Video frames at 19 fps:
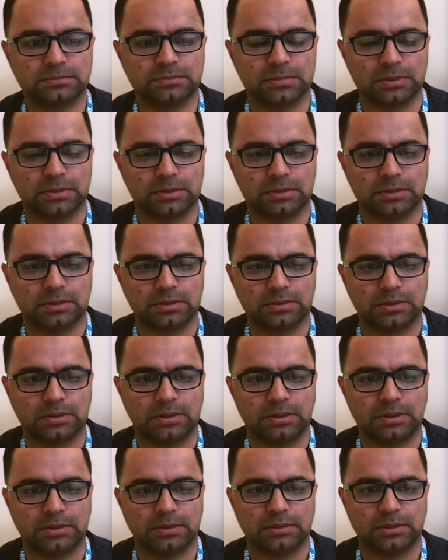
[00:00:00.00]

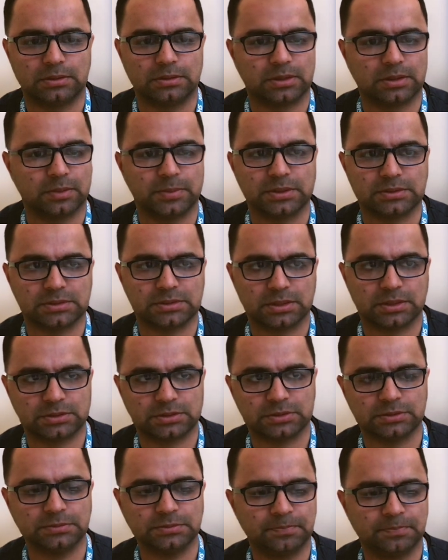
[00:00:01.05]
in the comment
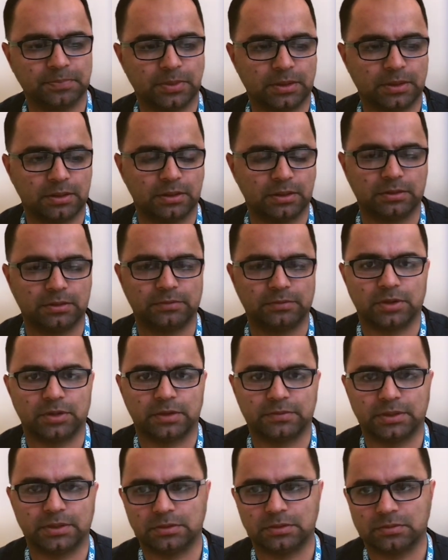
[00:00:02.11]
section. And if you have
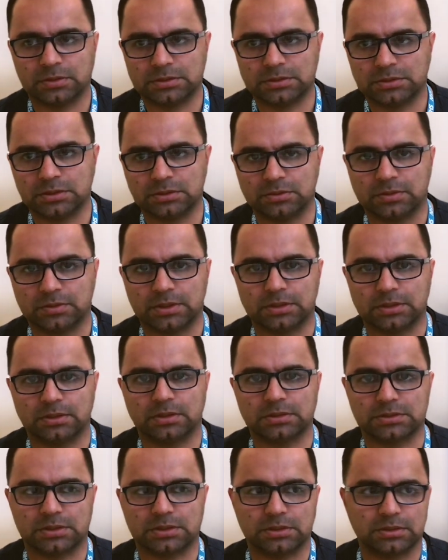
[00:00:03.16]
any question, you can
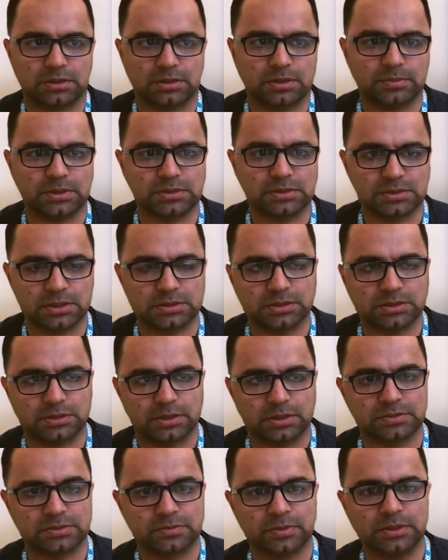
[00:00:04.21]
ask in the comment section
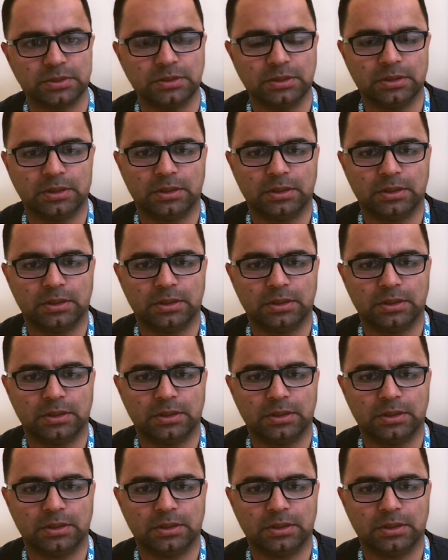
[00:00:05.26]
as well.